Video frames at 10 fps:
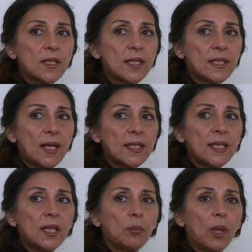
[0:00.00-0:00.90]

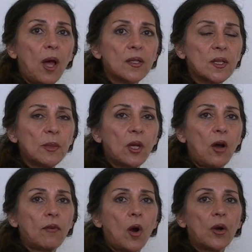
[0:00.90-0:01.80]
discussing the blossoming
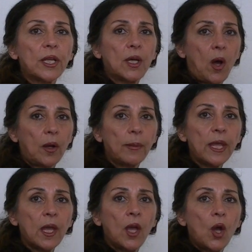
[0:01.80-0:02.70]
of our
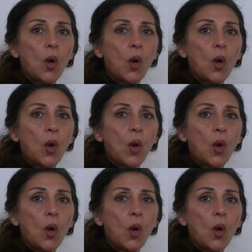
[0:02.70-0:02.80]
economy